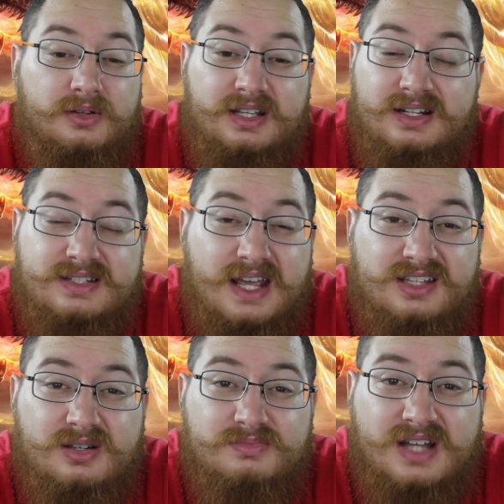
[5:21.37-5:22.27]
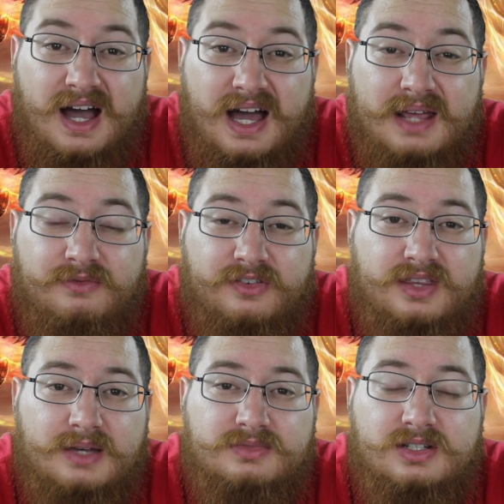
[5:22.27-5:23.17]
did it take some time for
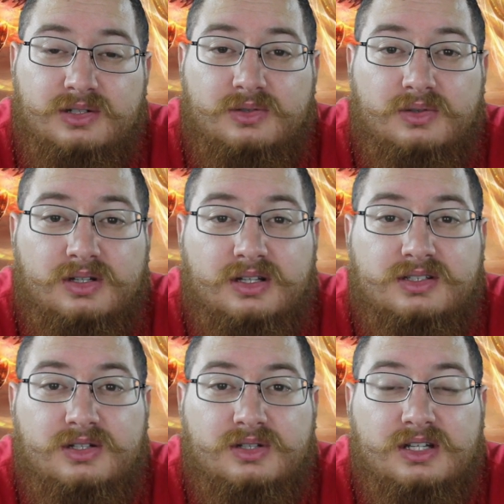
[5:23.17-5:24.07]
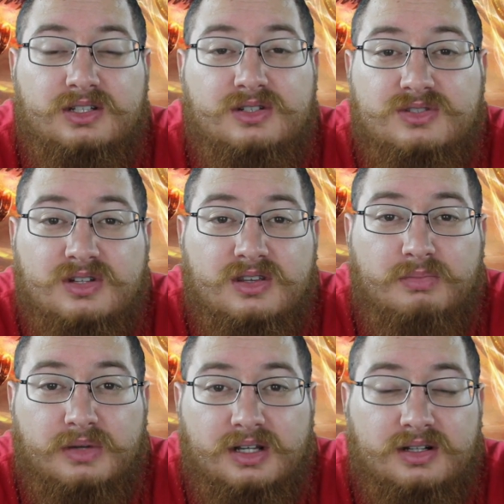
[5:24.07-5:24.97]
them to to get used to the
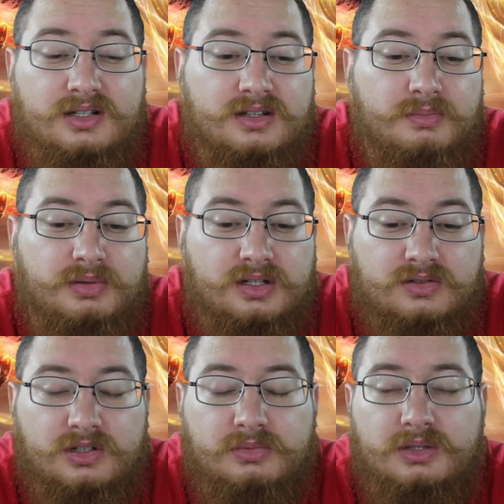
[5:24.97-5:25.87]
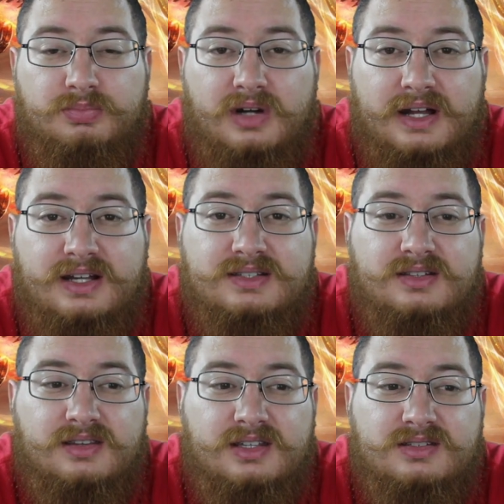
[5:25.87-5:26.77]
beard and the beard grooming products
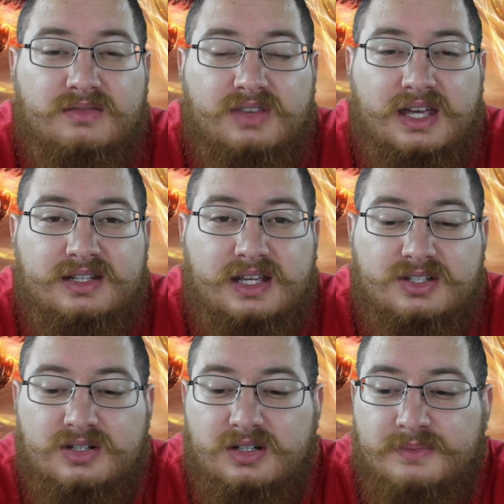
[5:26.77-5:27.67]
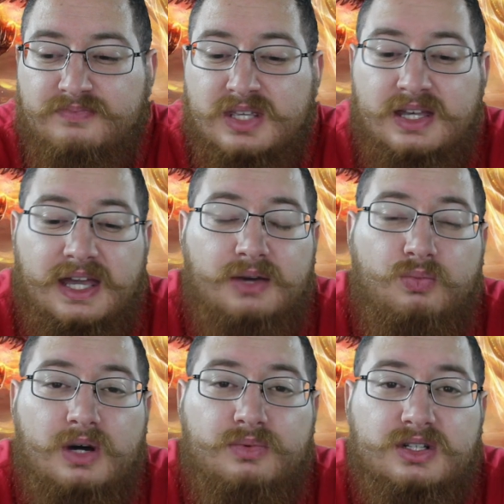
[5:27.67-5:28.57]
and things of that nature and
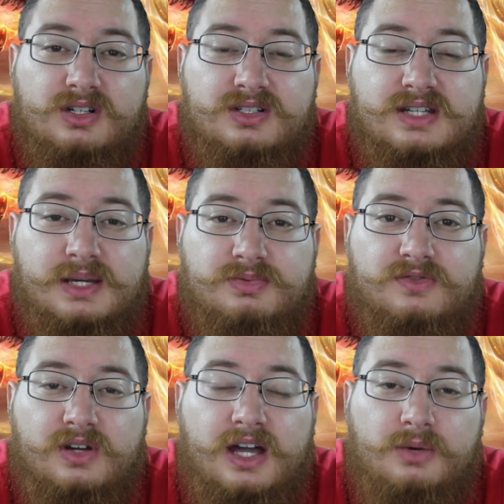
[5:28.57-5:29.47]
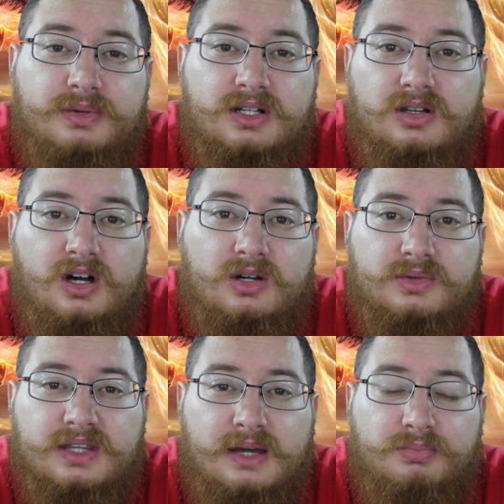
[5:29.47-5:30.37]
what were your tips for helping along
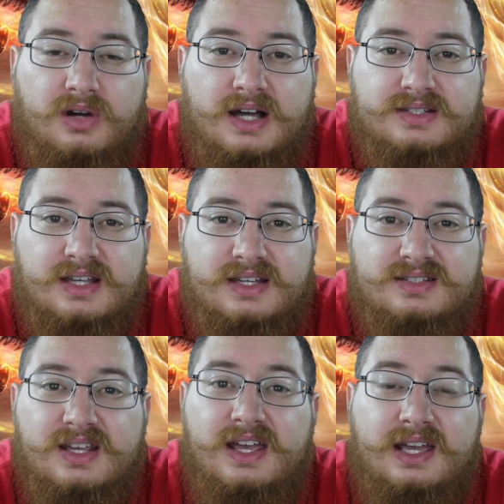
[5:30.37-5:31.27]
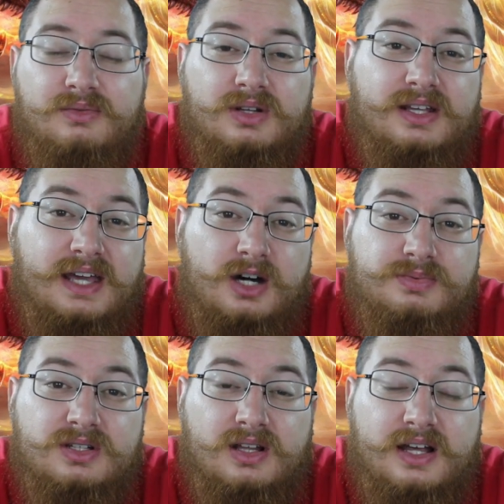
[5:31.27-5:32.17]
with that process it really
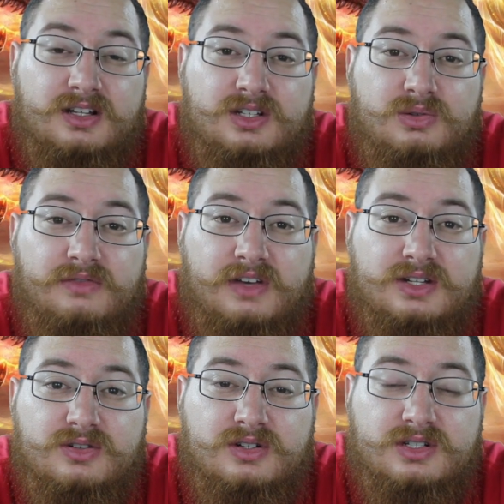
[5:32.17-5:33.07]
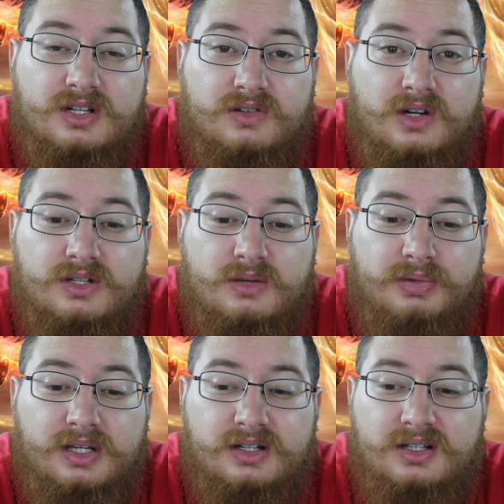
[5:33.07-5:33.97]
helps a lot of new adventurers in growing a
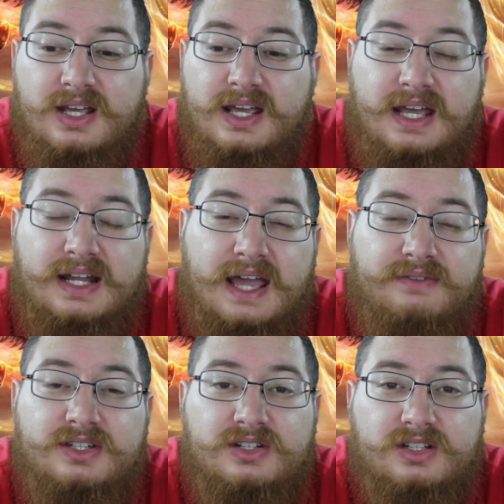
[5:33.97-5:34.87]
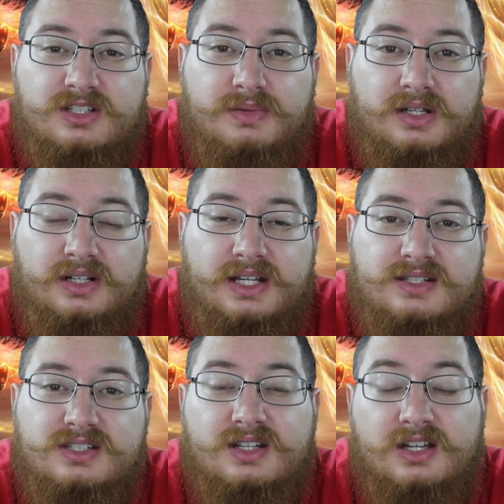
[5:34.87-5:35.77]
beard and having your
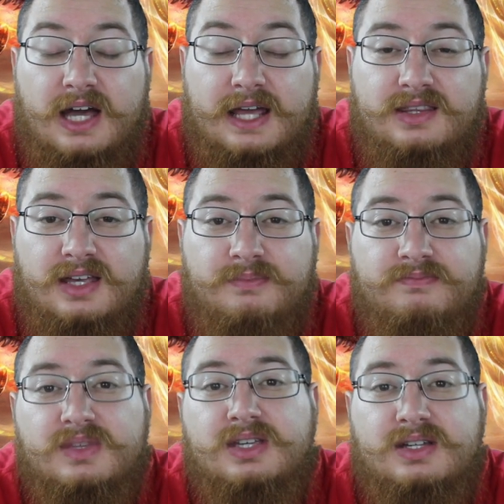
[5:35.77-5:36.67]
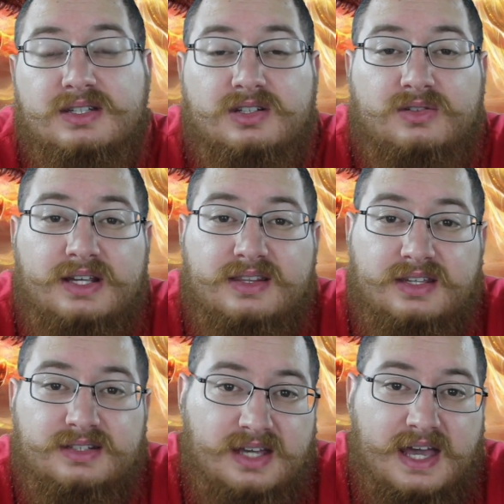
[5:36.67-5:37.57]
experience to guide them is a great
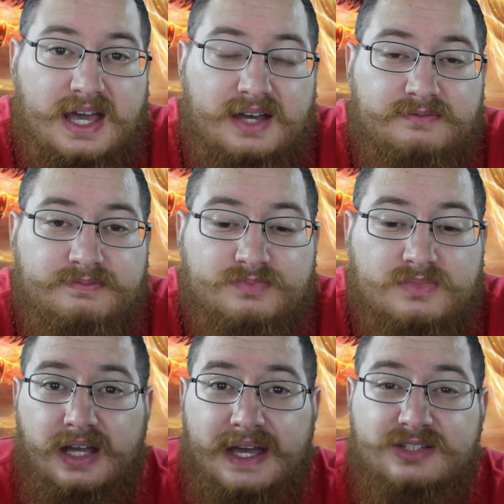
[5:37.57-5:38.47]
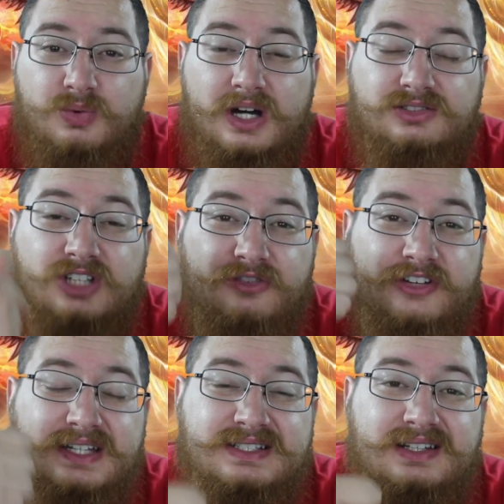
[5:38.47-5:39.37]
thing to have as well don't
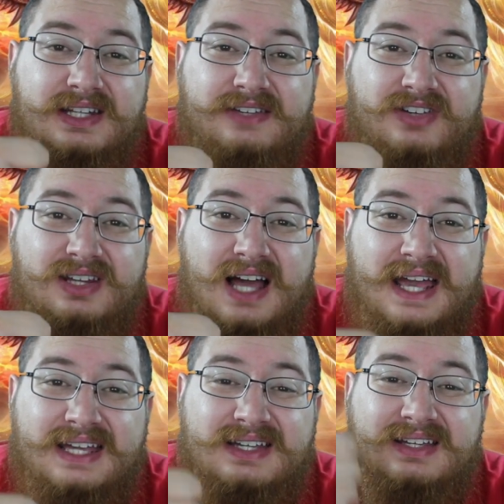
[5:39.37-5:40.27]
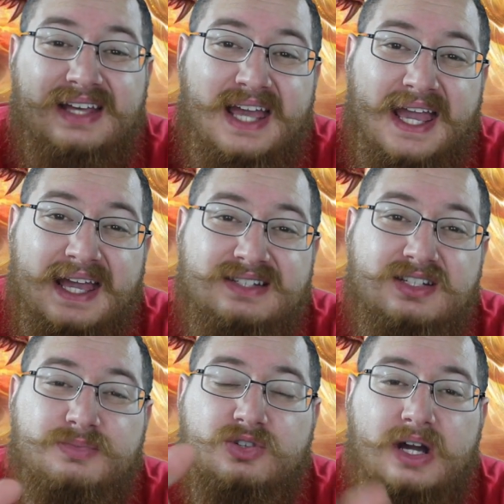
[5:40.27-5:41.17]
forget to leave a like and
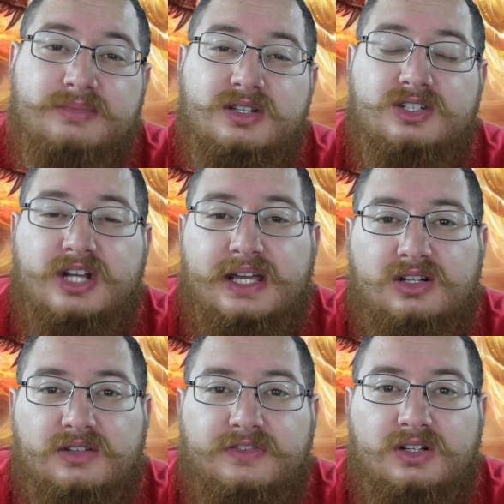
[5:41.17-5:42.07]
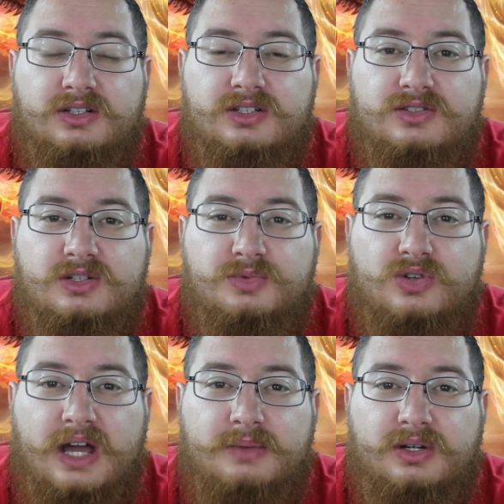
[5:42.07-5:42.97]
subscribe to the channel if you're a new
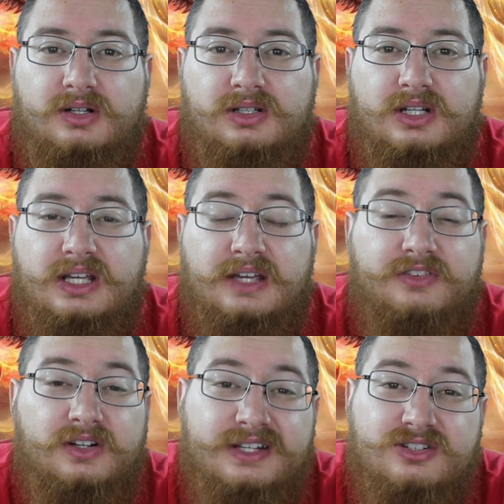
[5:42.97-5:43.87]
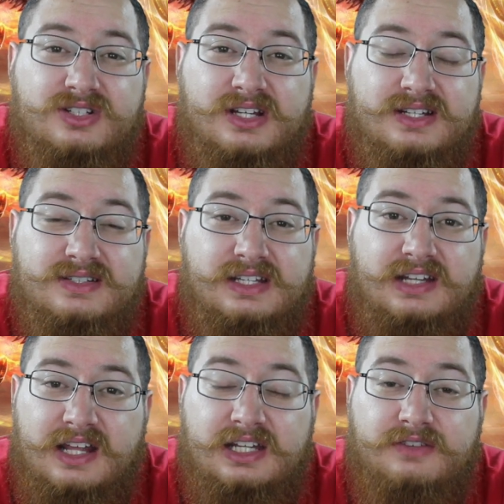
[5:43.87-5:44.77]
subscriber. If you're interested in
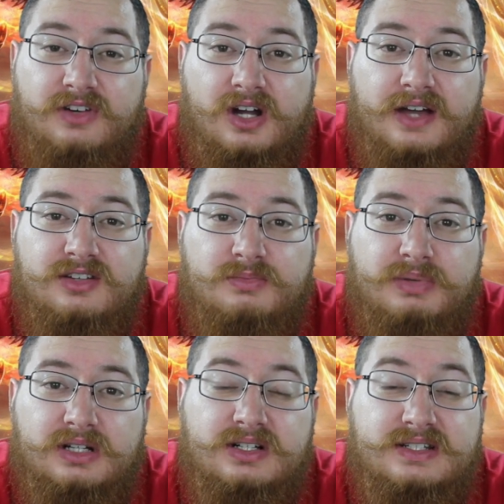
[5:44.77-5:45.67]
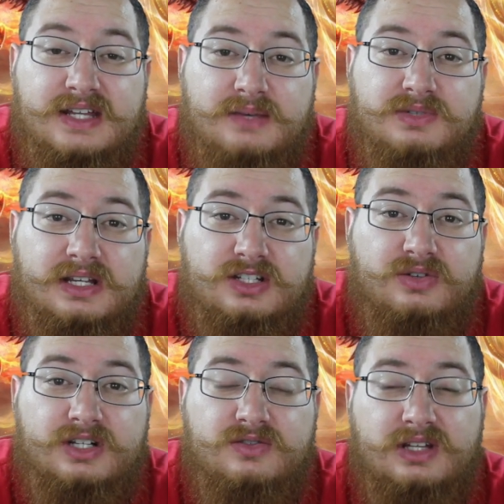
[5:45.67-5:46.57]
seeing any of our other bearded tips and
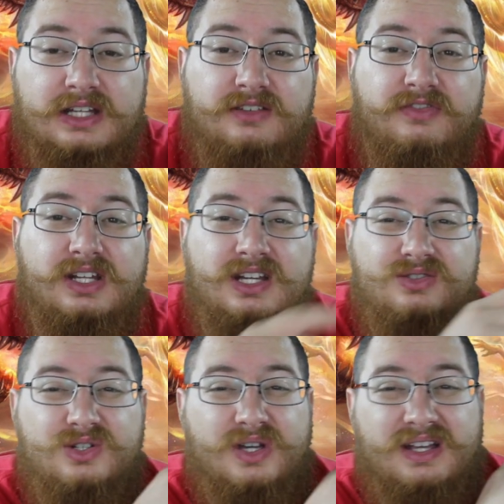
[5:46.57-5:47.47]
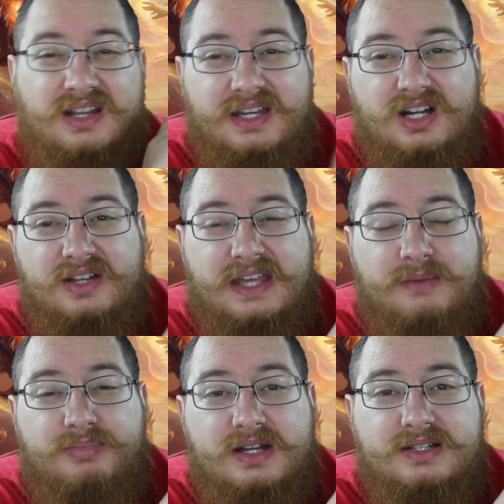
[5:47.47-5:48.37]
tricks related videos, you can click on
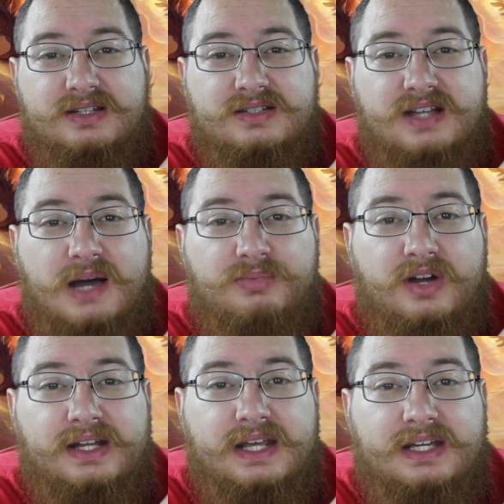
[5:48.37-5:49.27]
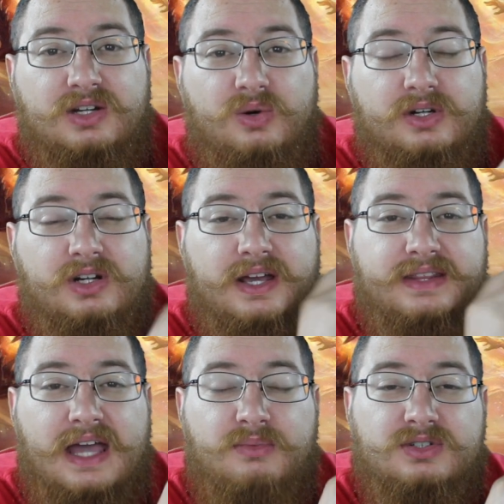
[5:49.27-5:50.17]
that button in the top right hand corner
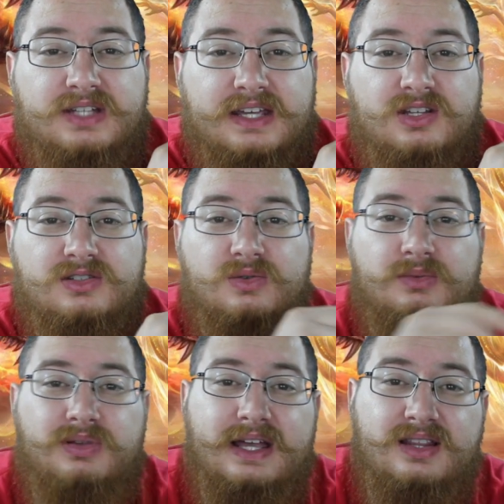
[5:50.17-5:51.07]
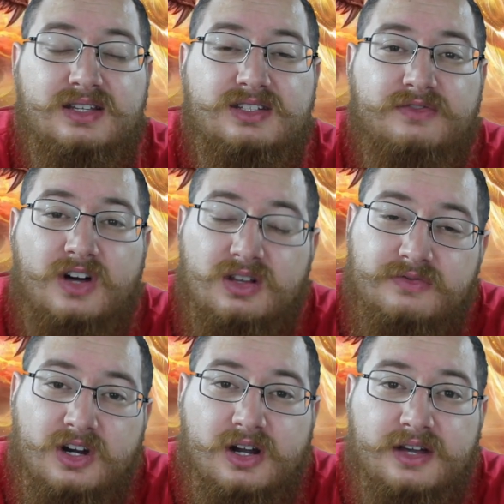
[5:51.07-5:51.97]
and that will take you to a playlist of all
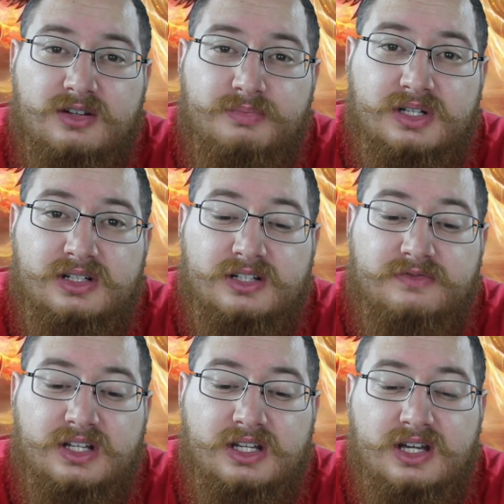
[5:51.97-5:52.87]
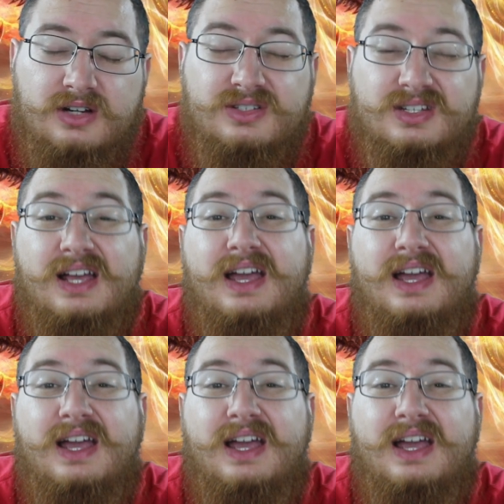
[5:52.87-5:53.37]
of our other bearded videos.